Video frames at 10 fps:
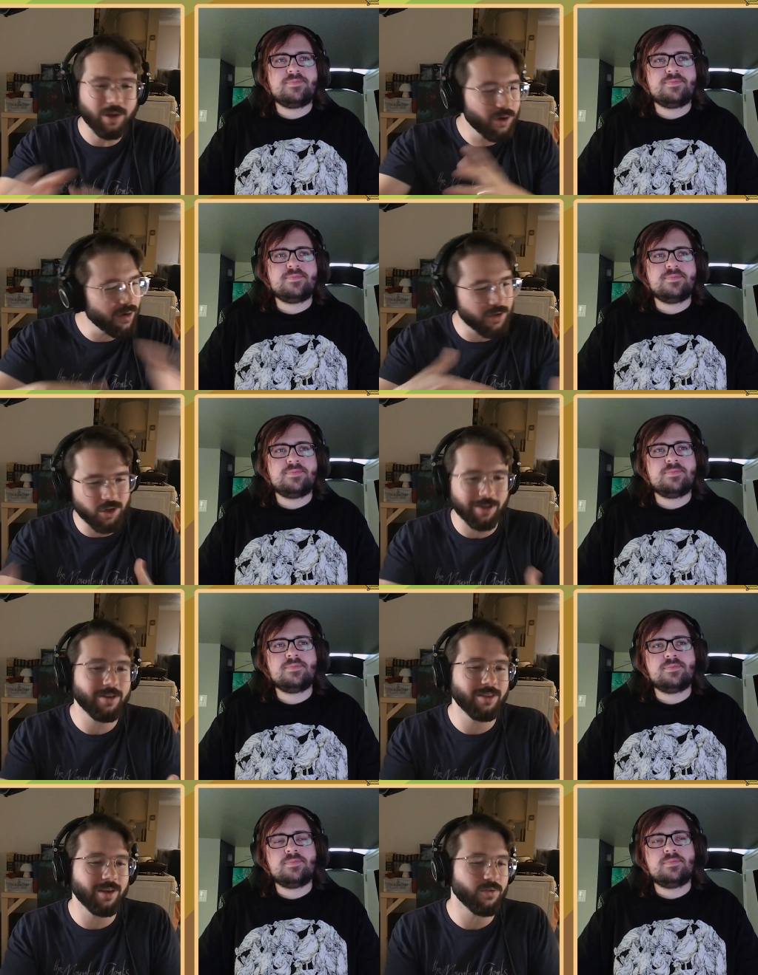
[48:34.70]
Speaker 1: could have
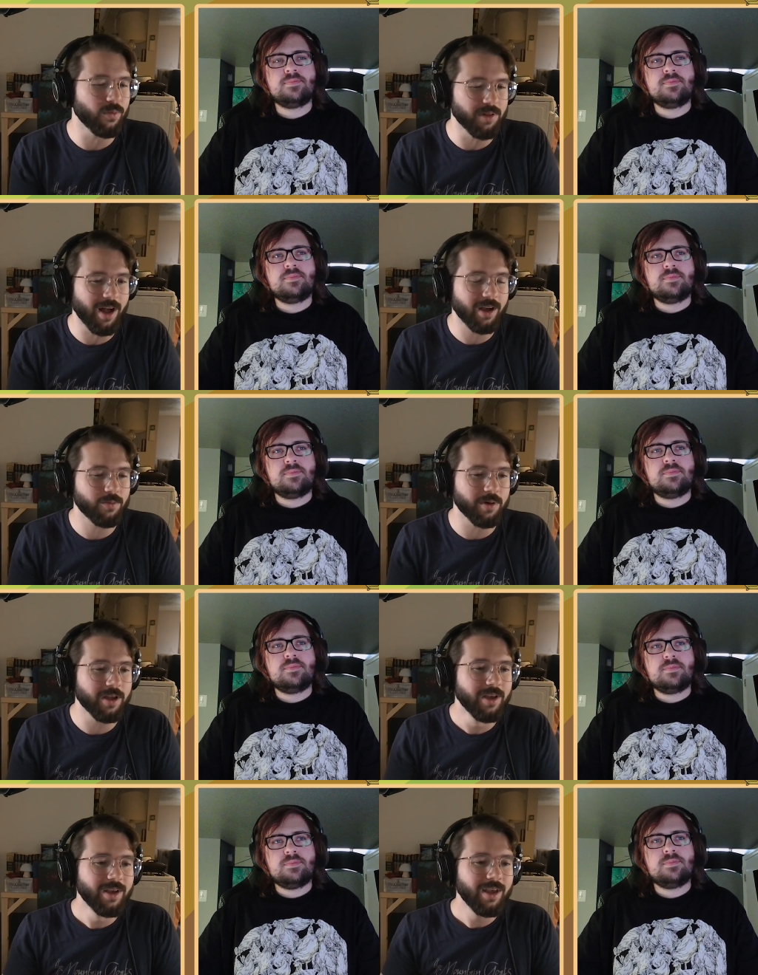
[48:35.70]
adjusted things for blocks,
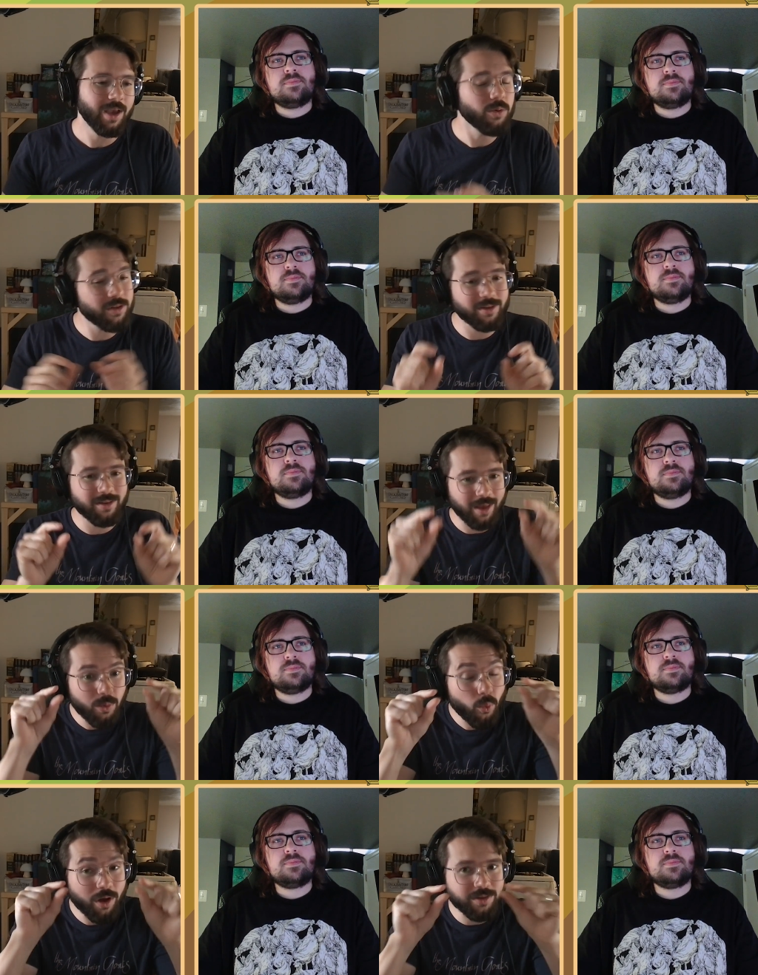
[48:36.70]
but it was
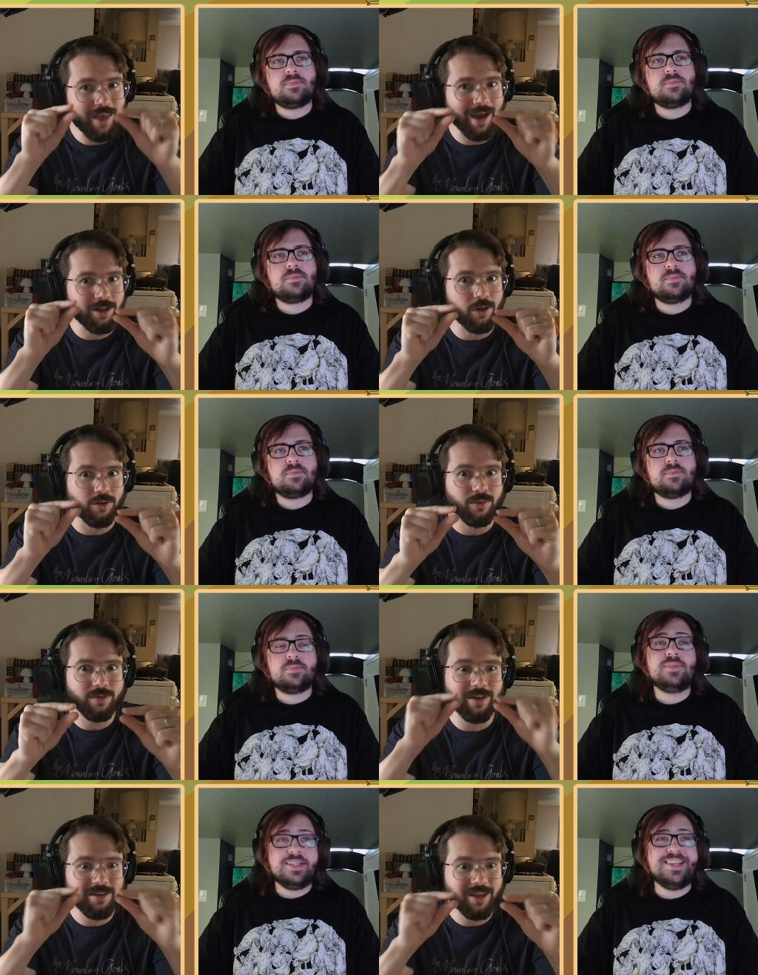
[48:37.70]
it was that close.
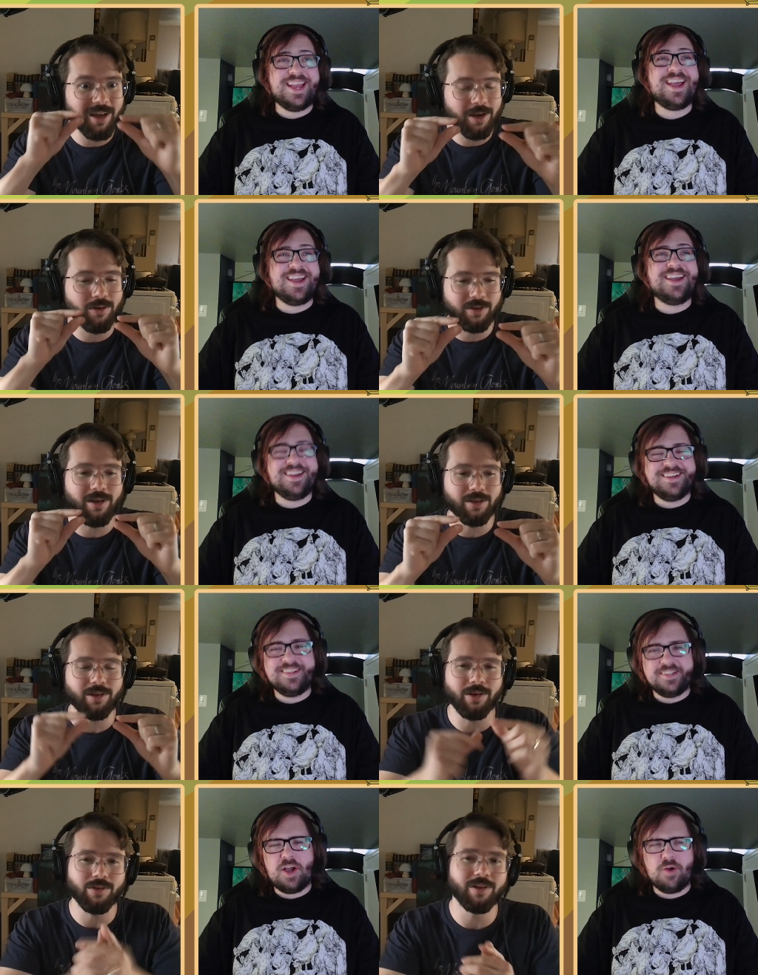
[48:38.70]
It was like skinnier yeah.
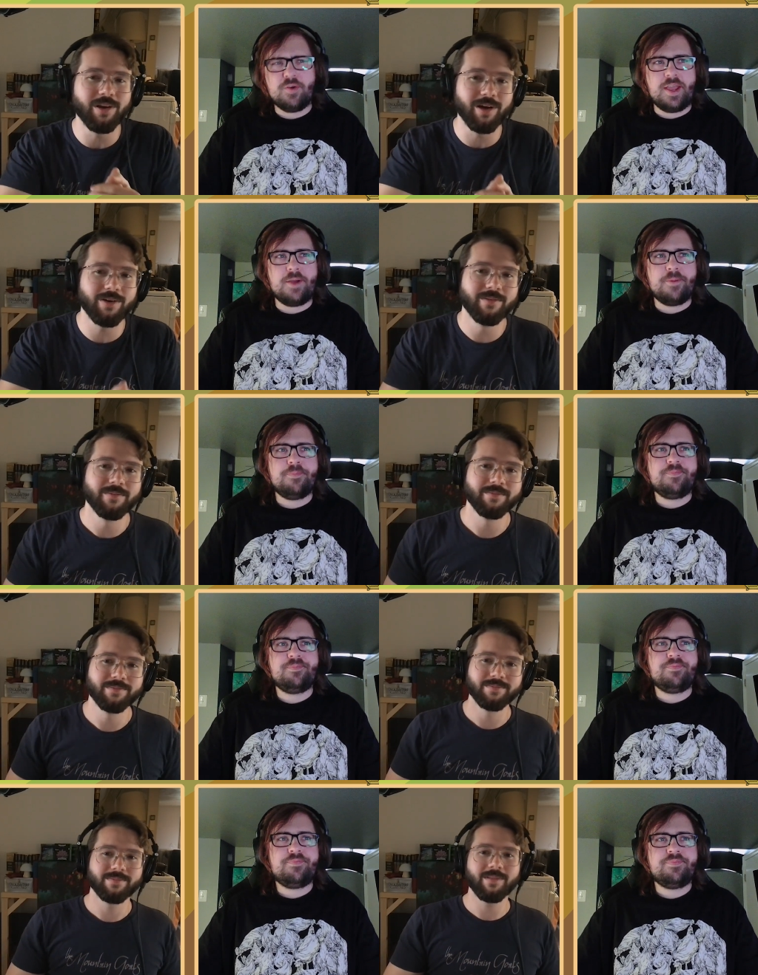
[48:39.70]
teeth close, oh, you yeah. know?
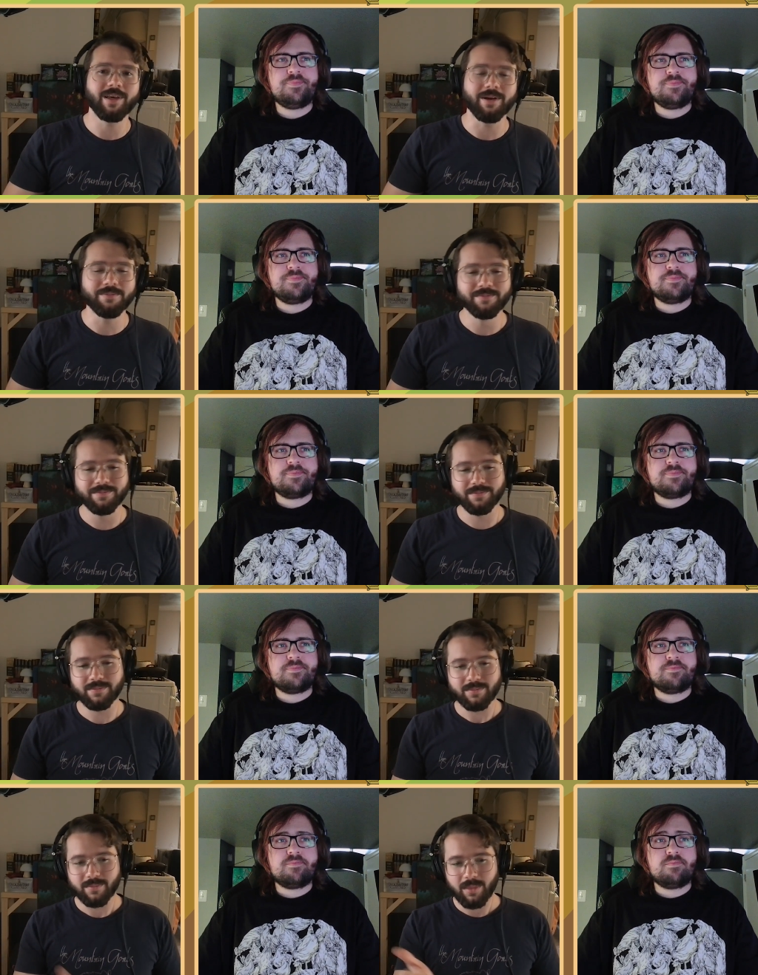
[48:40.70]
Speaker 2: Yeah.
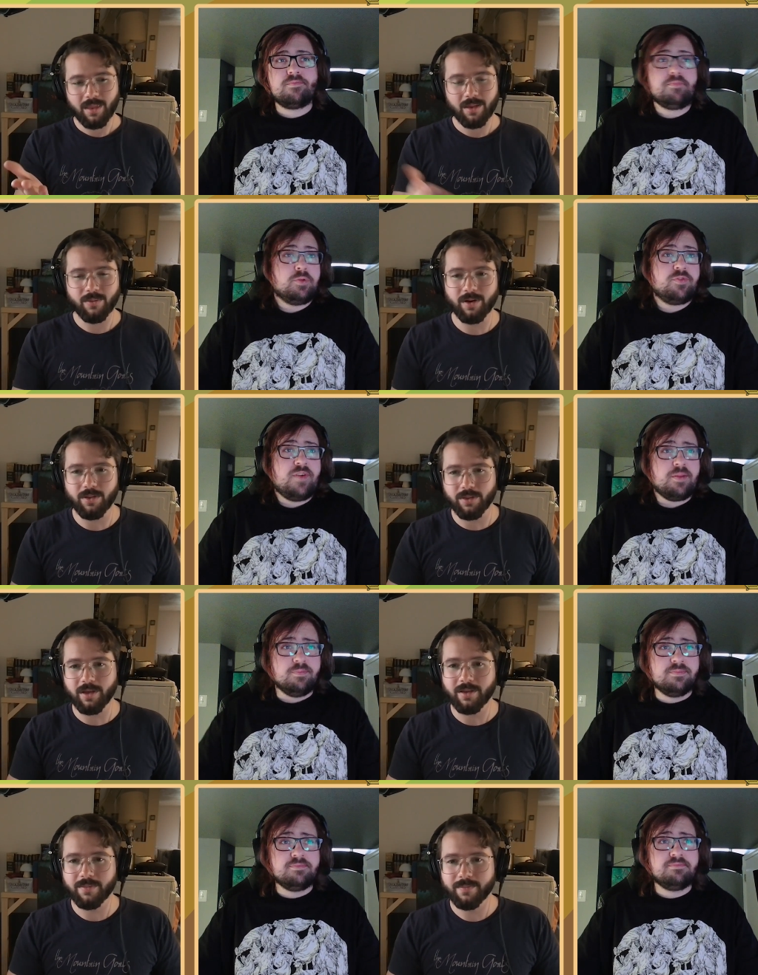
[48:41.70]
But it
Speaker 1: was what fun. do you
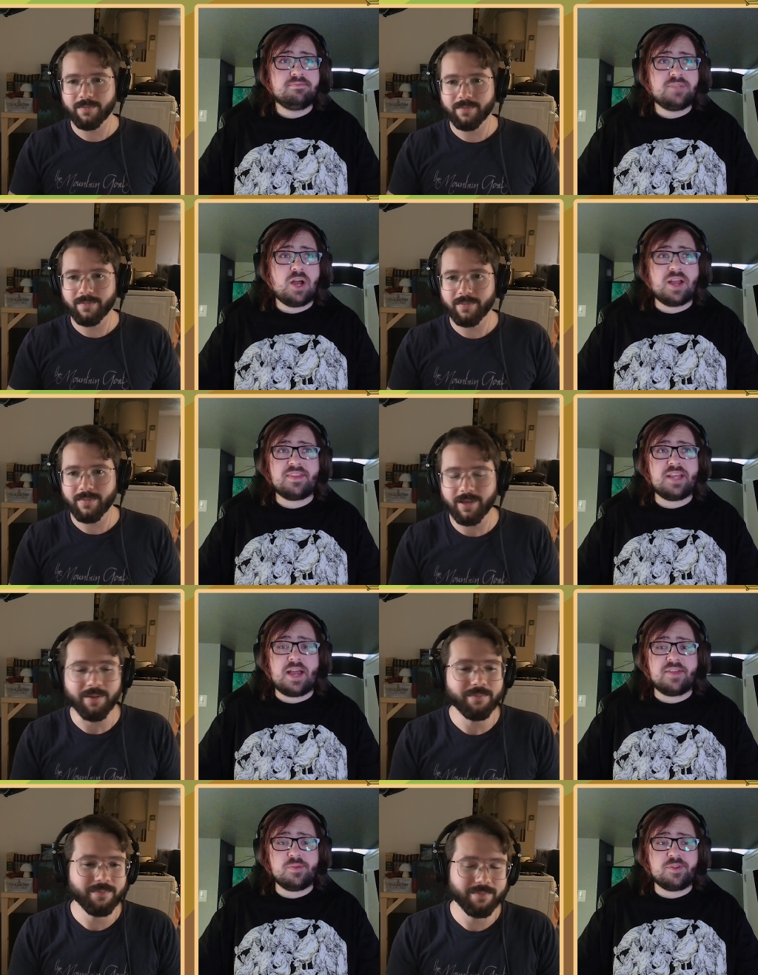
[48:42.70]
think?
Speaker 2: No, I think
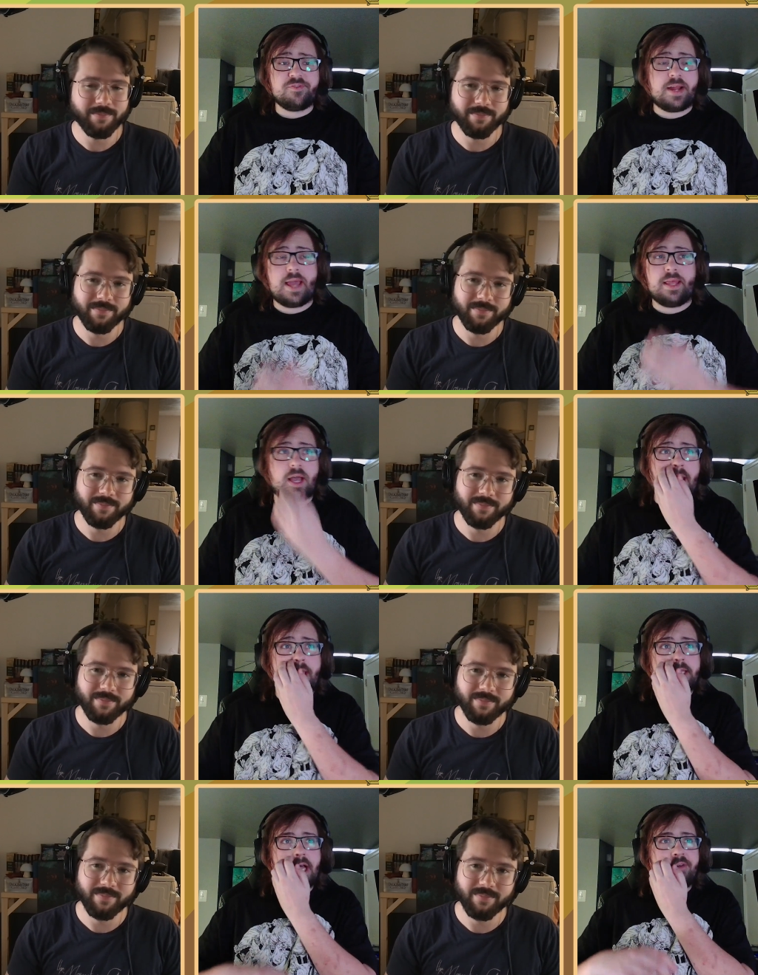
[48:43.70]
yeah. I think it was fun. I, I
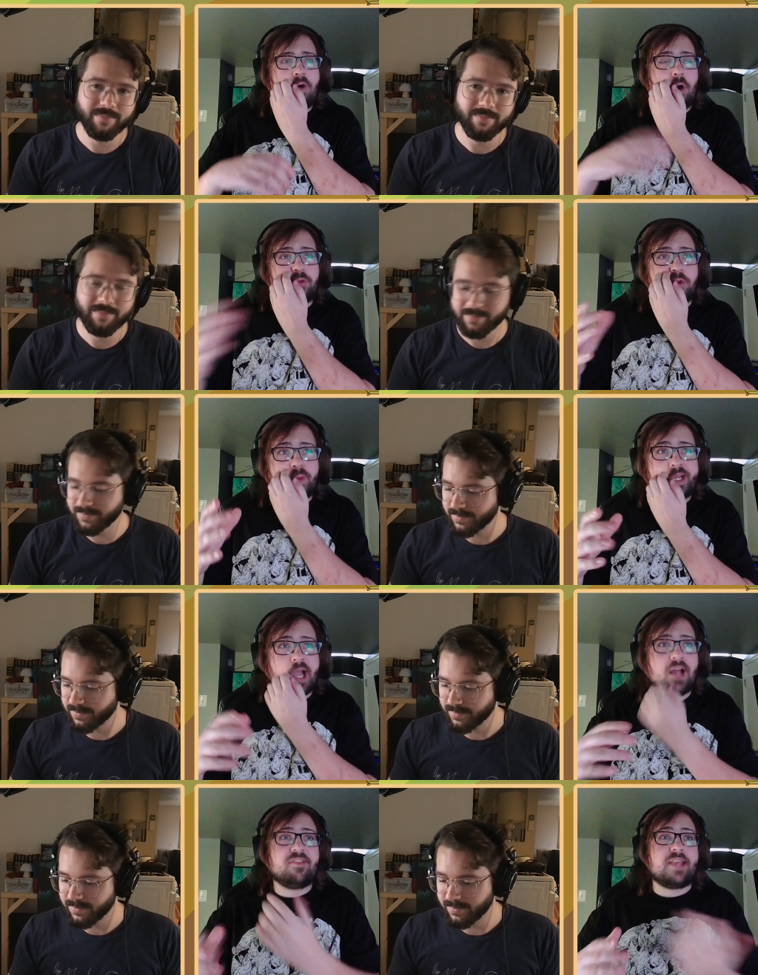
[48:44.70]
love alternate win
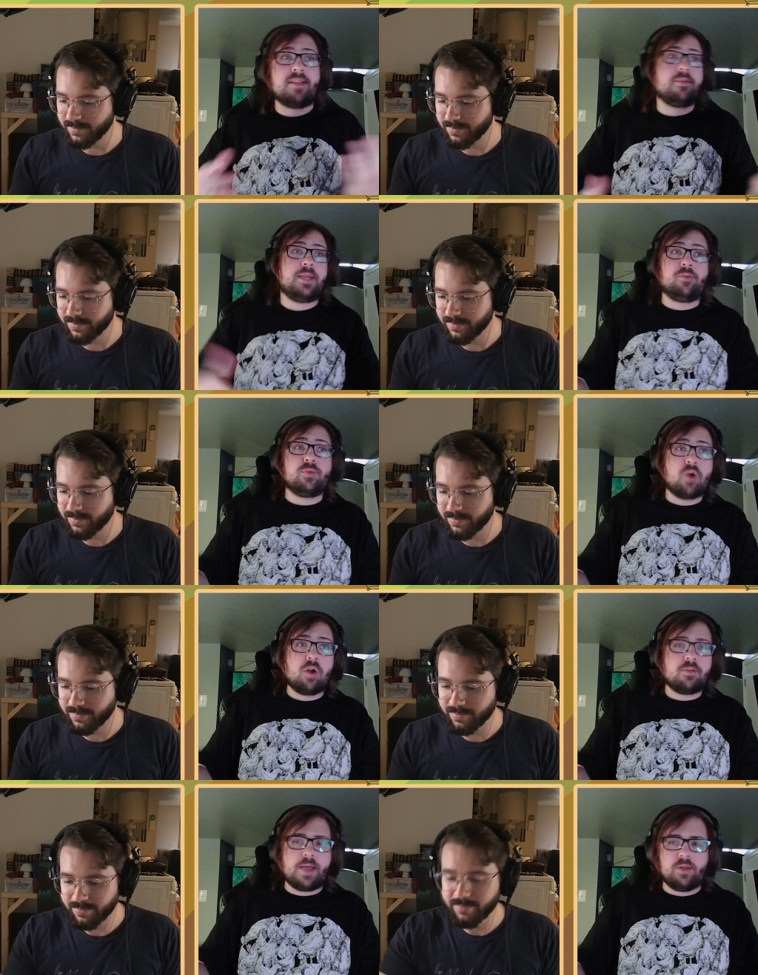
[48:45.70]
cons. Again, something else we talked about.